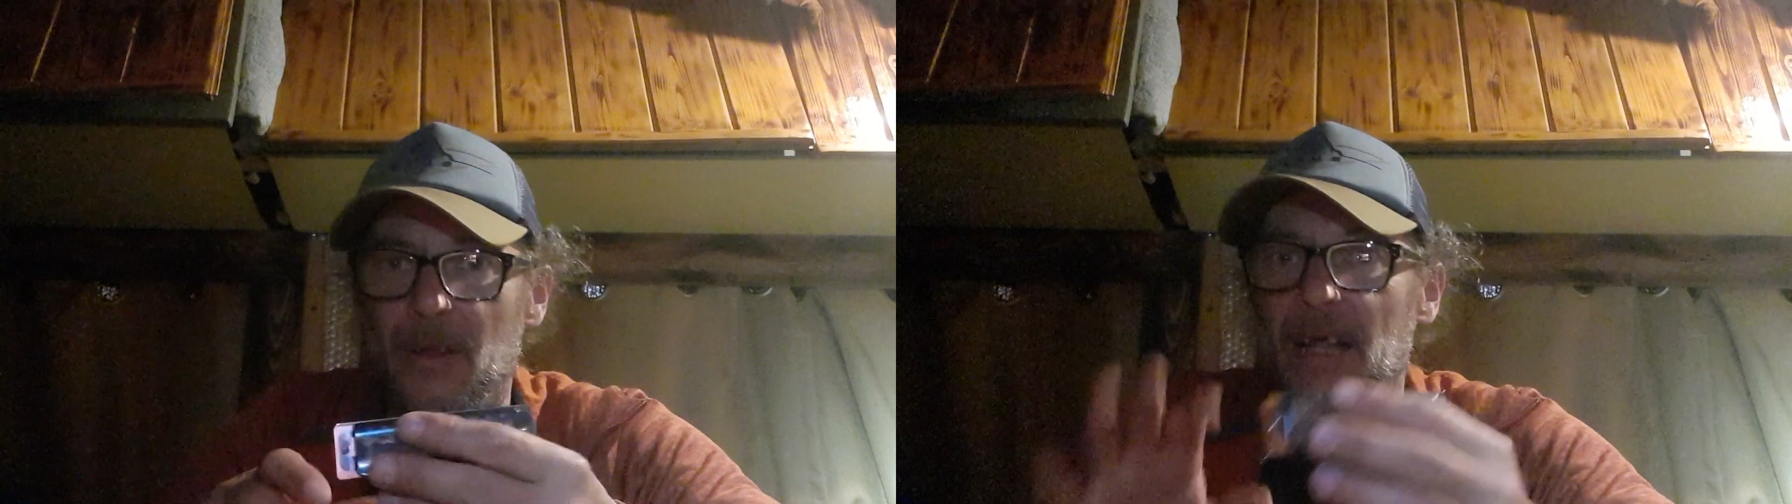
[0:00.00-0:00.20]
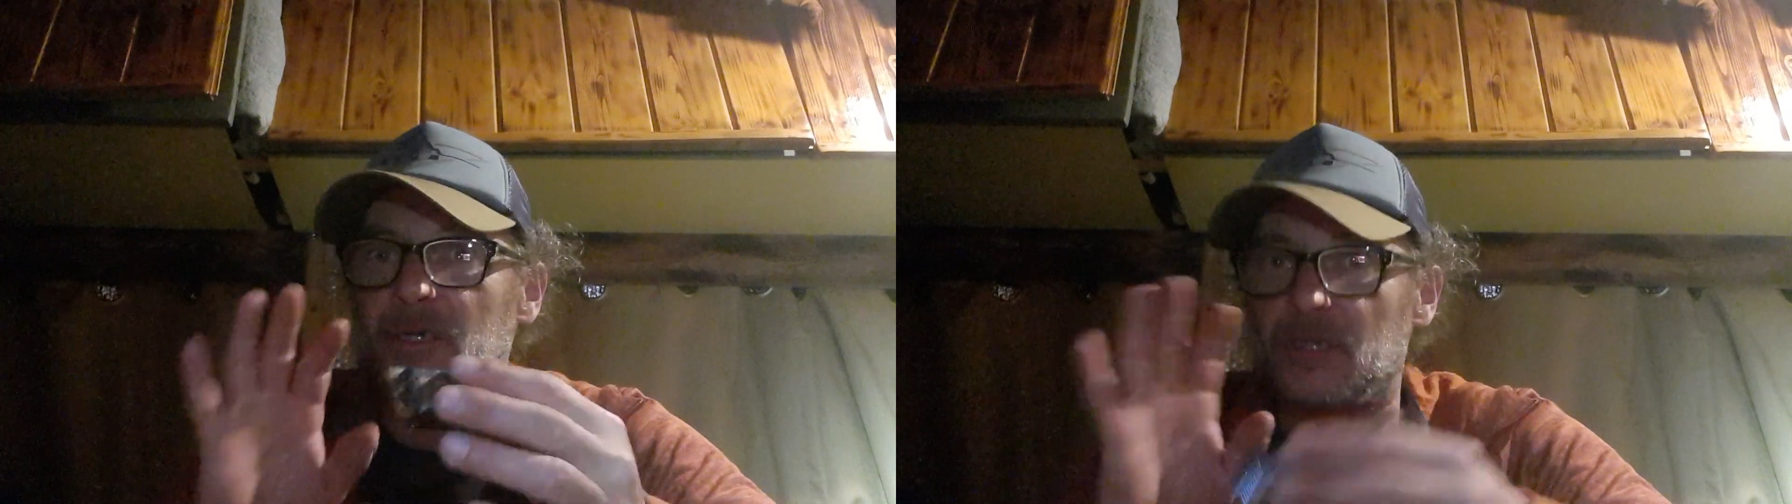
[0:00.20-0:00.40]

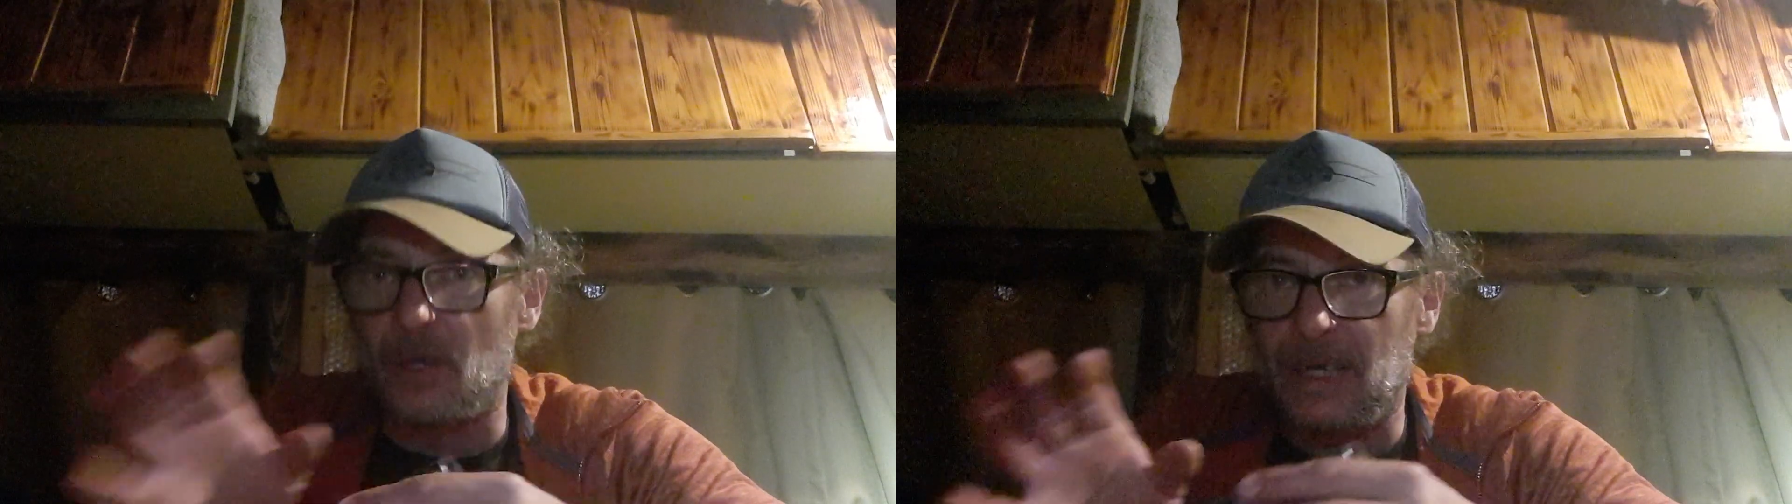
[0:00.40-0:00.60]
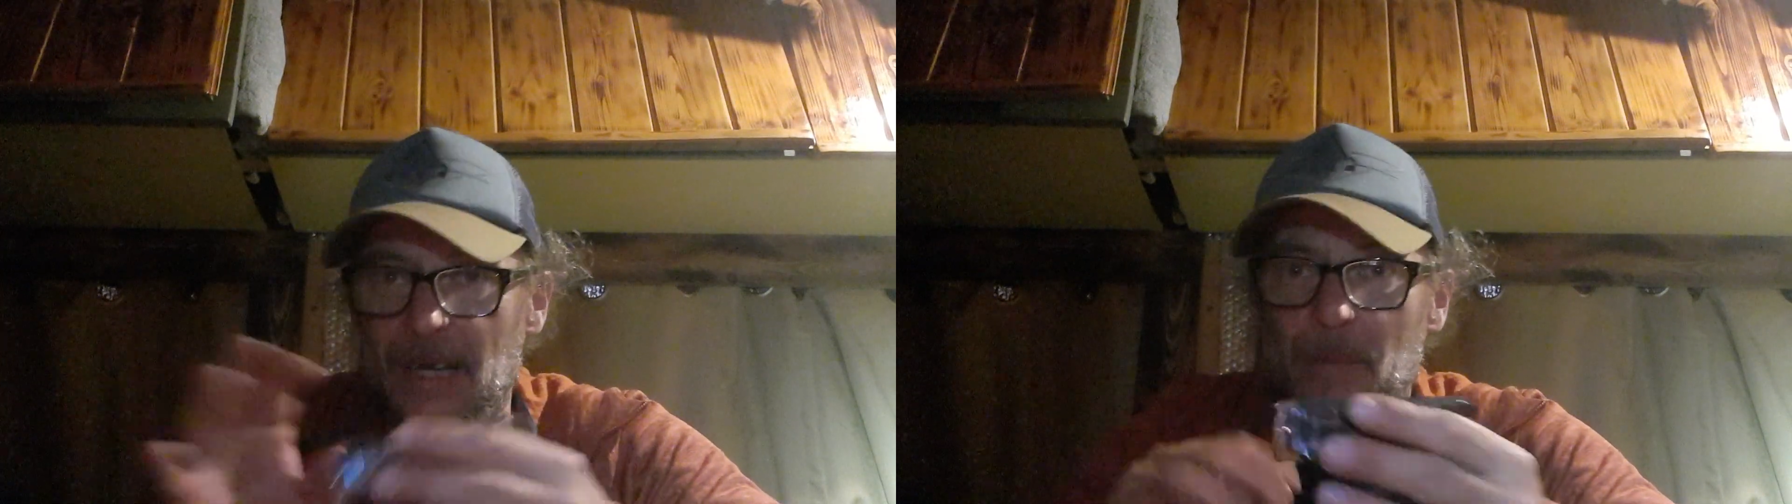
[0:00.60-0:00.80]
so that's
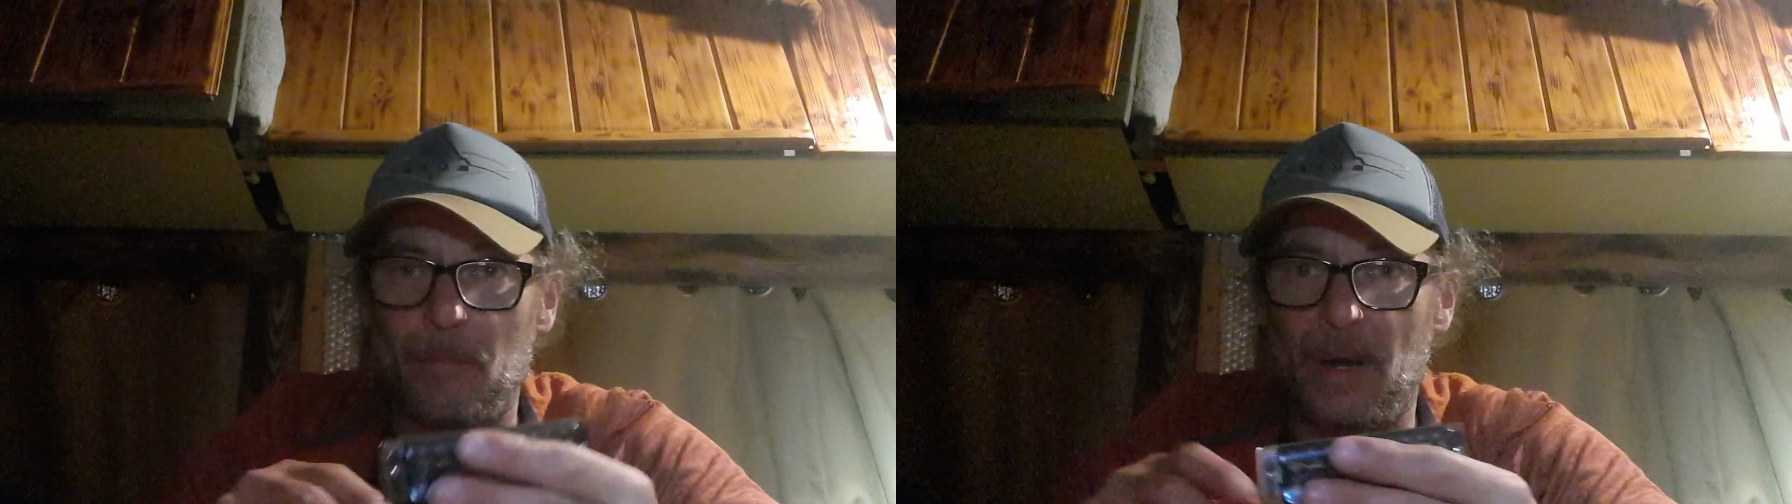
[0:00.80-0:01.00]
sucking and